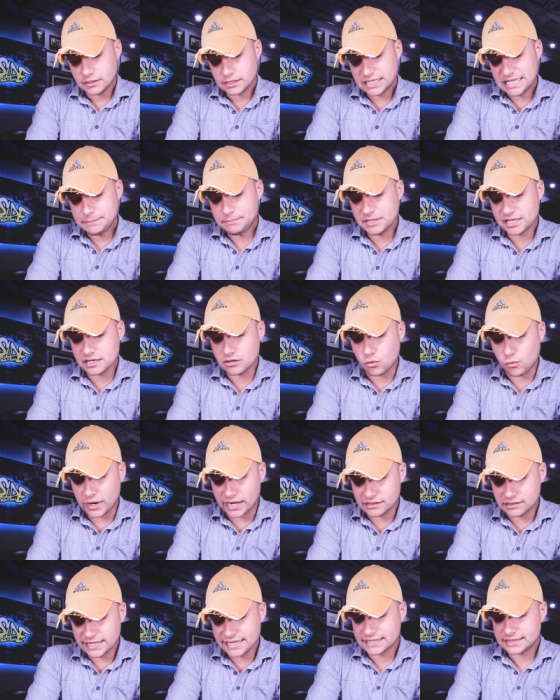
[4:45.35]
Keeping it
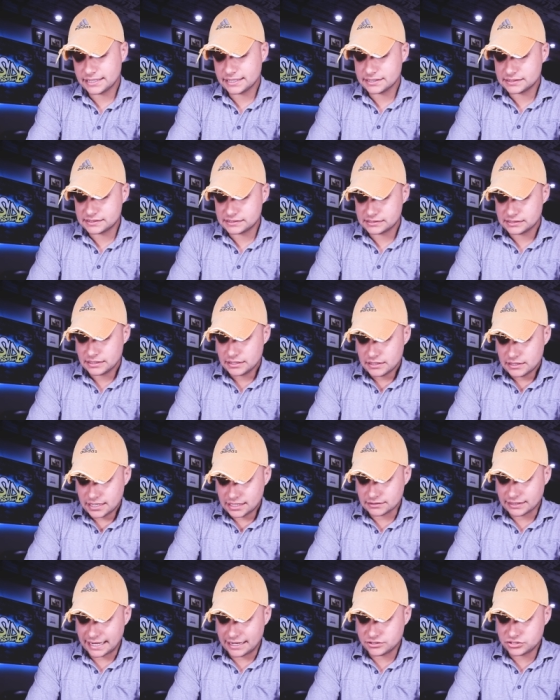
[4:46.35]
wet like this
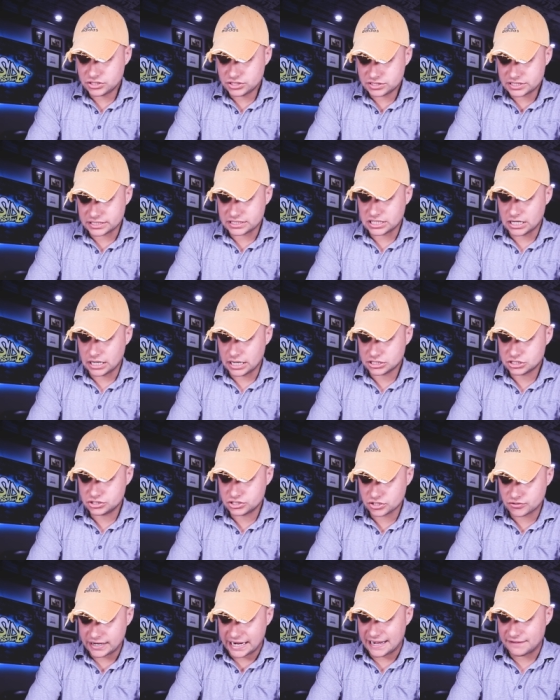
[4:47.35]
allows you to touch
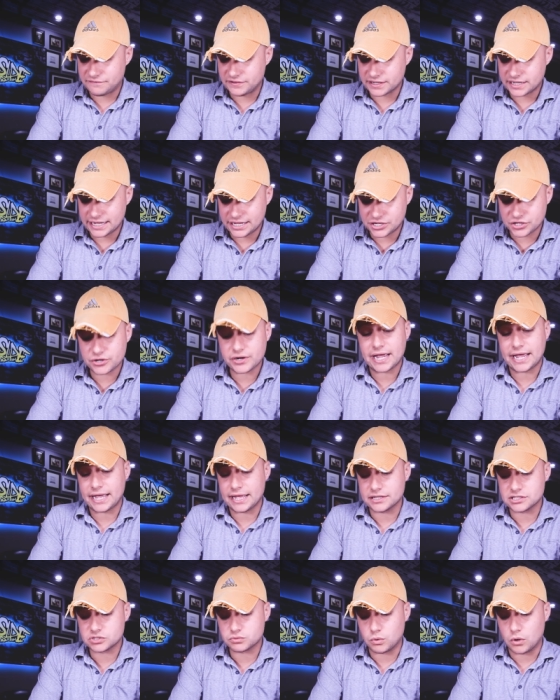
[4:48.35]
the graphic and your
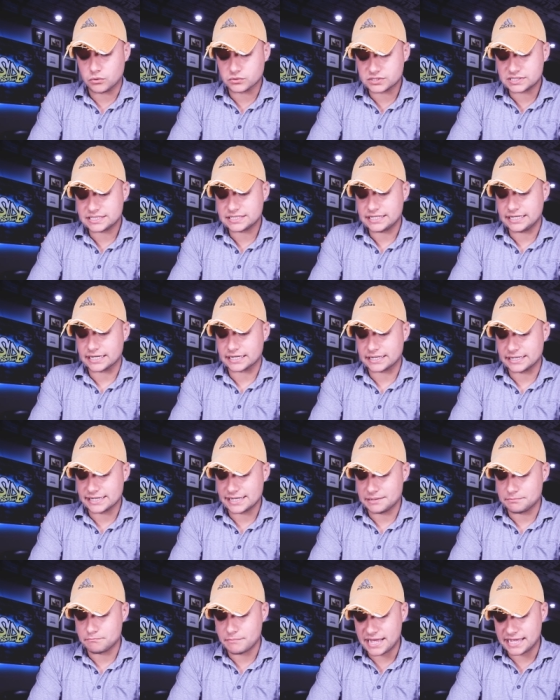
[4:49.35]
hands won't stick and
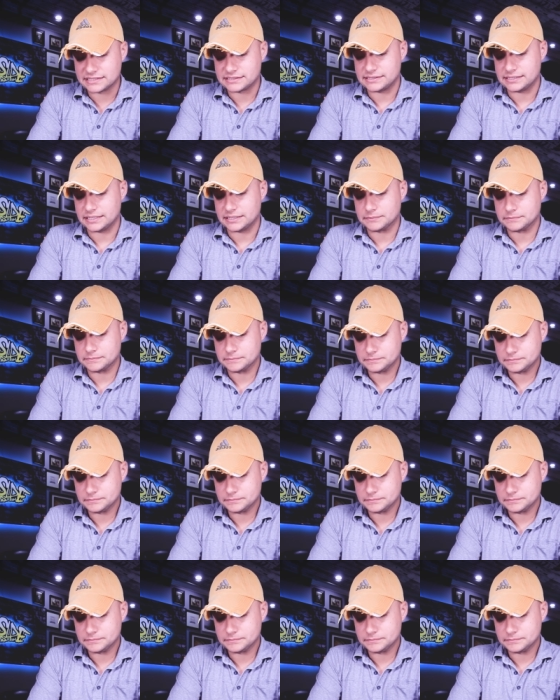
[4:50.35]
get messy.